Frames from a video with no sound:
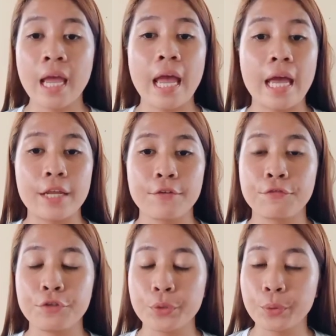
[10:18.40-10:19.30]
And
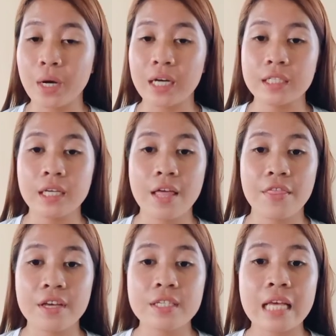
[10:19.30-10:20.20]
if you add
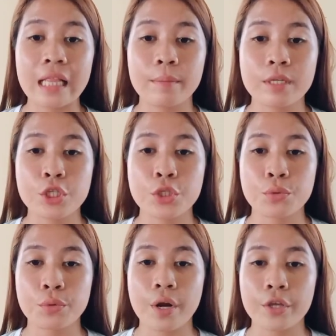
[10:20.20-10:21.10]
these elements
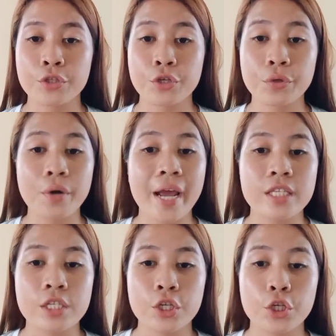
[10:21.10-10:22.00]
to your
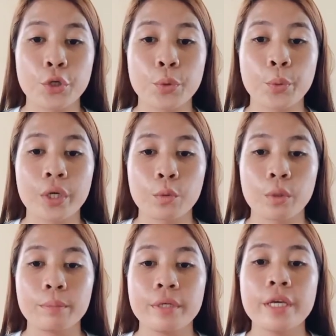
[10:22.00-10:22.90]
writing, your work
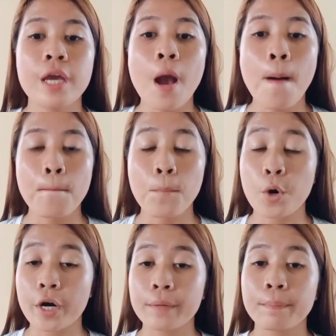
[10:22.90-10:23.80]
will be
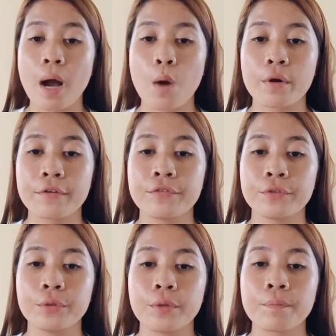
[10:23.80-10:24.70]
more
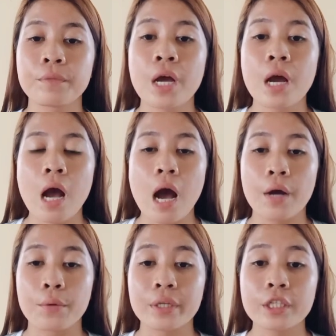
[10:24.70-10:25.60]
powerful.
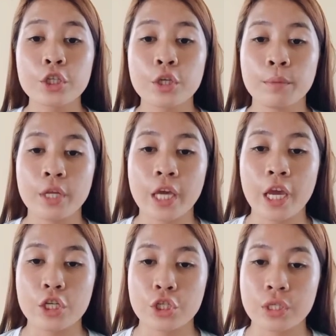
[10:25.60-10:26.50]
Written
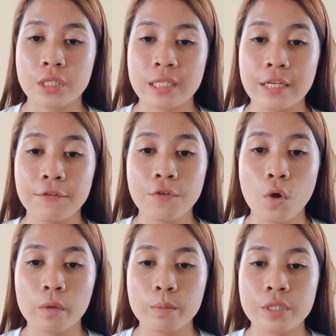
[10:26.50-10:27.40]
communication
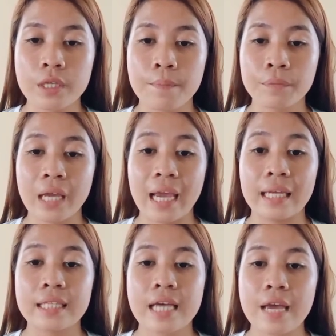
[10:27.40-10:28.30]
involves
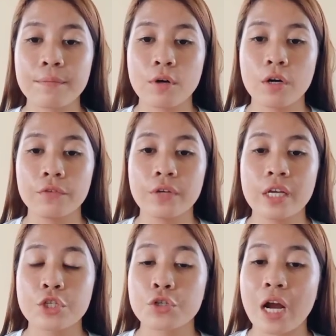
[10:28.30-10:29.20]
any type of
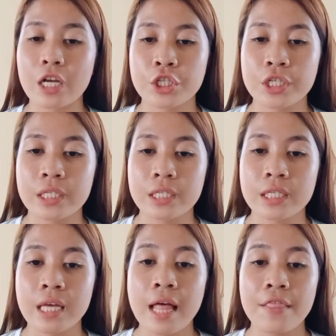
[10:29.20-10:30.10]
interactions
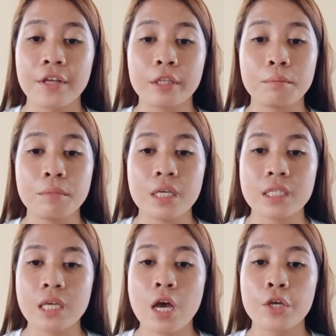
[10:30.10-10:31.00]
that
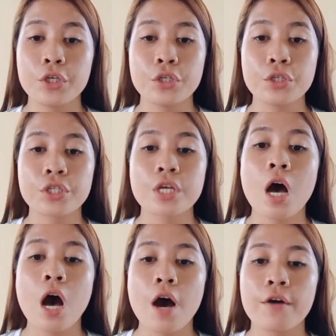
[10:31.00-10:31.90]
makes use
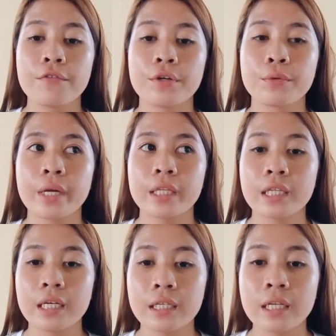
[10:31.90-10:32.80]
of the
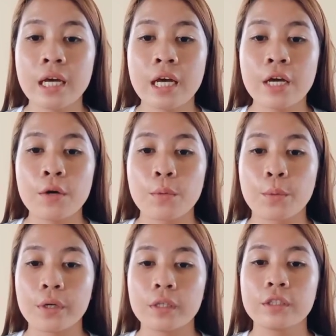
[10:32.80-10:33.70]
written
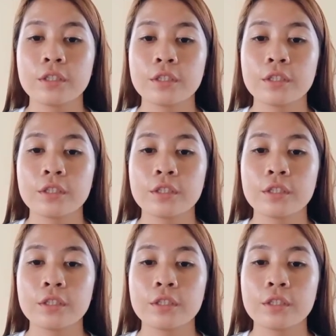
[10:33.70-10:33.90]
world.